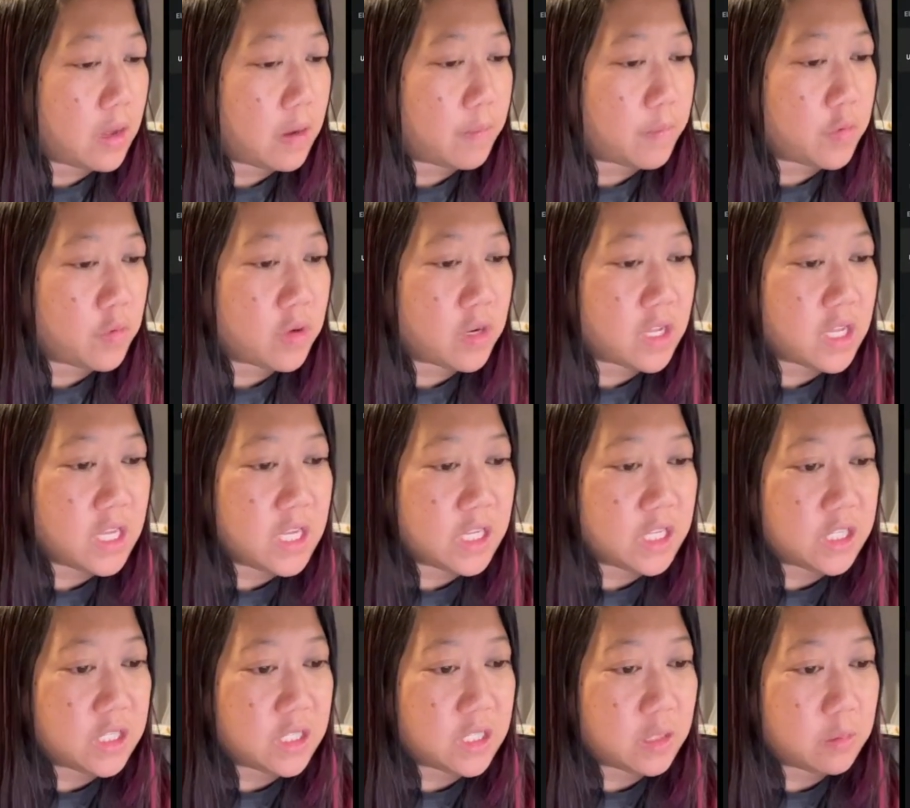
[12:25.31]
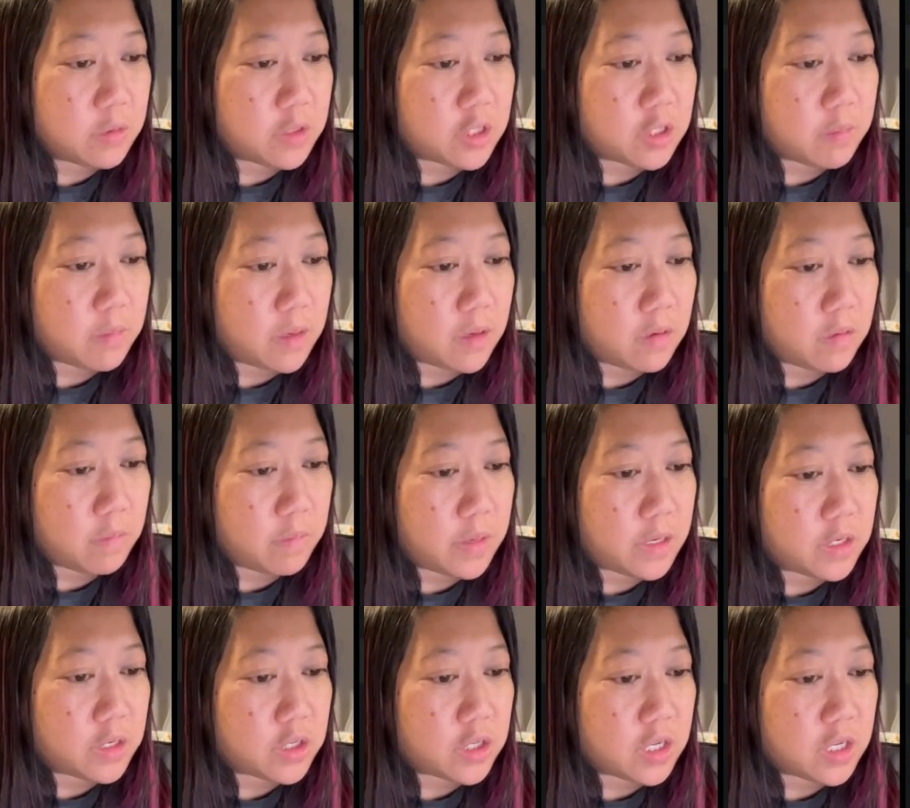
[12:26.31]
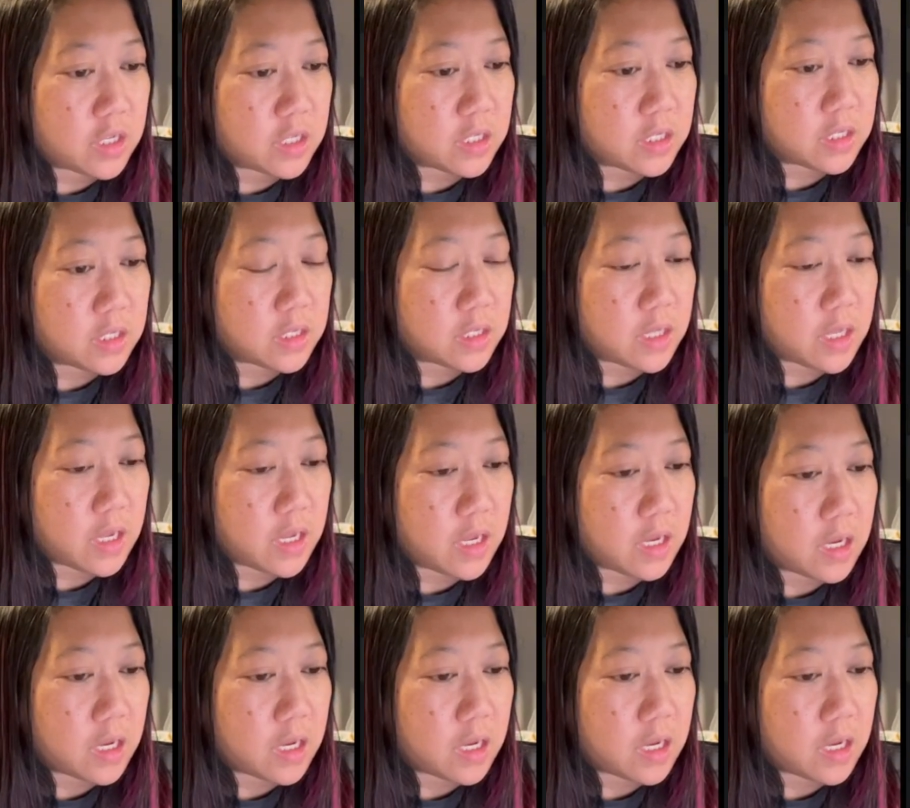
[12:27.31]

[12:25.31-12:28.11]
You can easily switch them out by just like